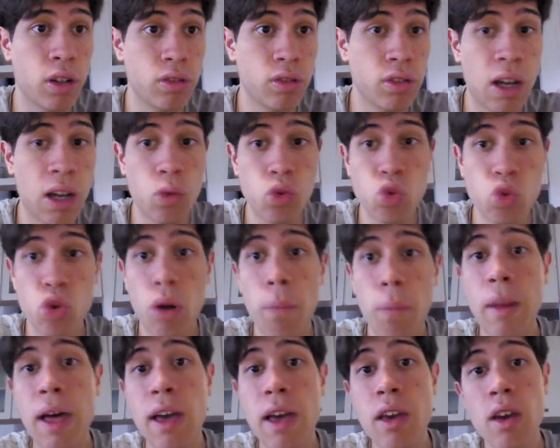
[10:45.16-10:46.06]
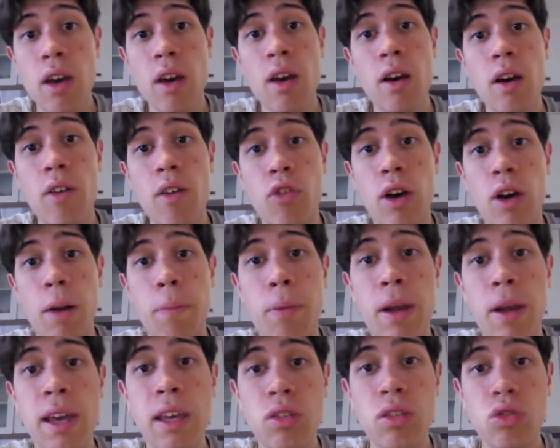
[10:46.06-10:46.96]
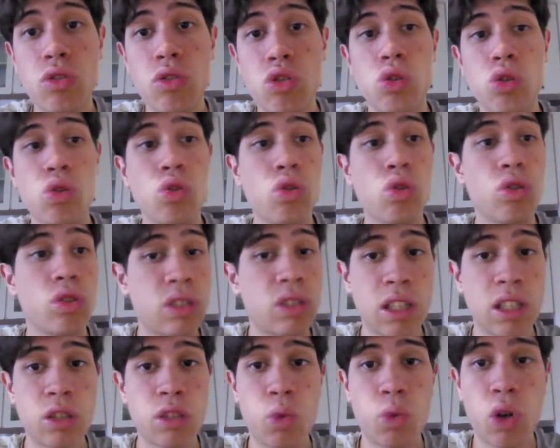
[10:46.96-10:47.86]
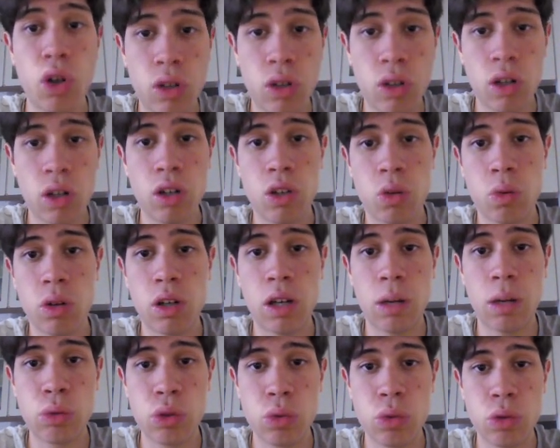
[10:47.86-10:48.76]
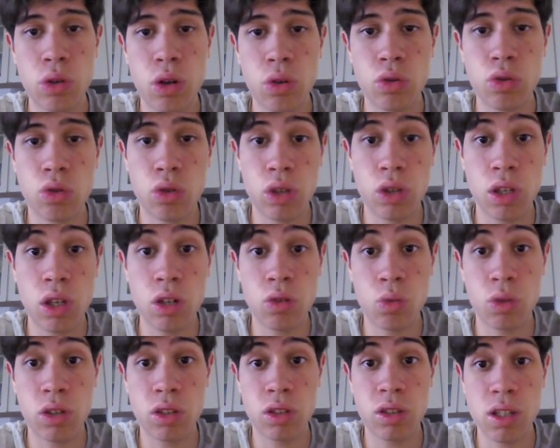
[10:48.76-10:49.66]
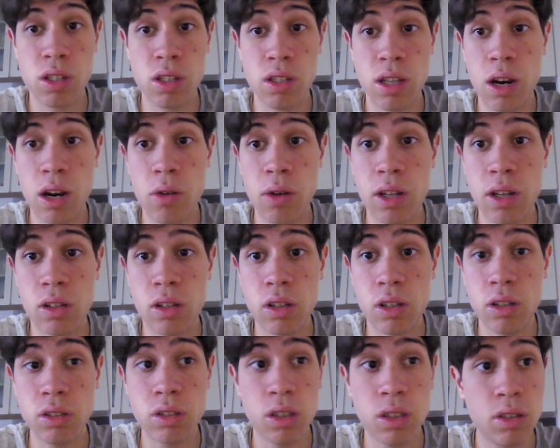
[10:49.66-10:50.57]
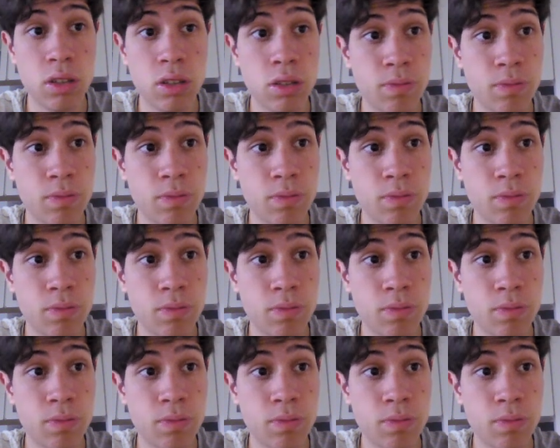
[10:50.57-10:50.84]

Now, to apply, for applying to TextBroker, you will have to go to here where it says I write content,